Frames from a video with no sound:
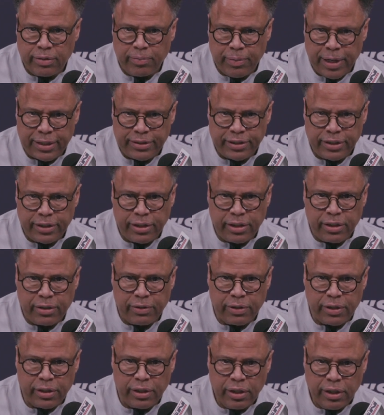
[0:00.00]

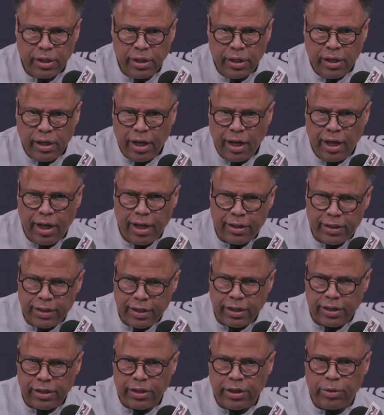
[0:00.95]
Mexico, and I
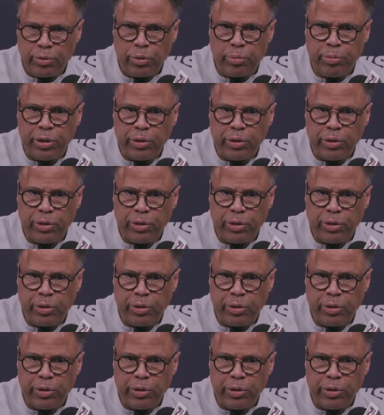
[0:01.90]
think it would